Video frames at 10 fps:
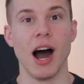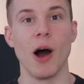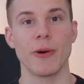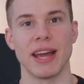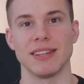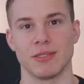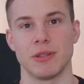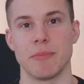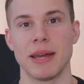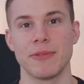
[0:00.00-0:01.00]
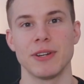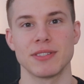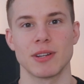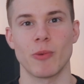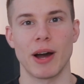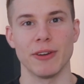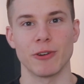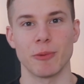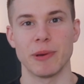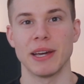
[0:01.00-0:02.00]
Okay, so the main reason why
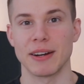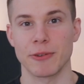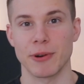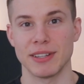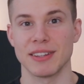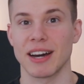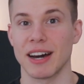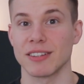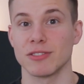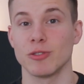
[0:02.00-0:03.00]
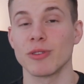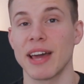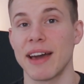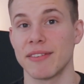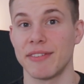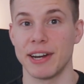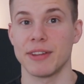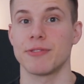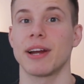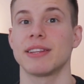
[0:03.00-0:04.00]
European credit cards don't have a very
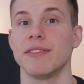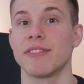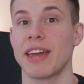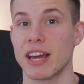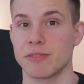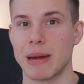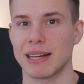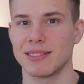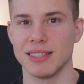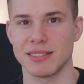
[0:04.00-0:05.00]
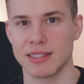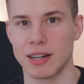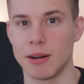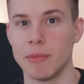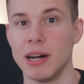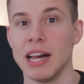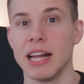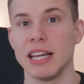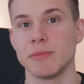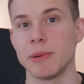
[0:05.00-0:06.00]
attractive cashback system
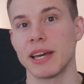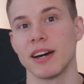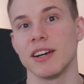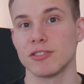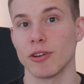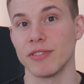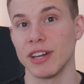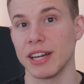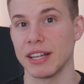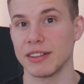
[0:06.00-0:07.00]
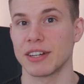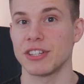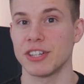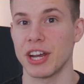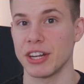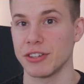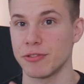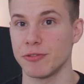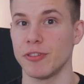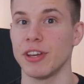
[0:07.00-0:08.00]
is because of the interchange
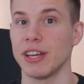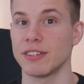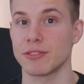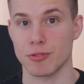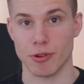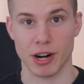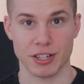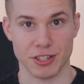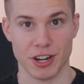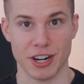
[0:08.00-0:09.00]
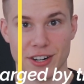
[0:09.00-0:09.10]
fee structure.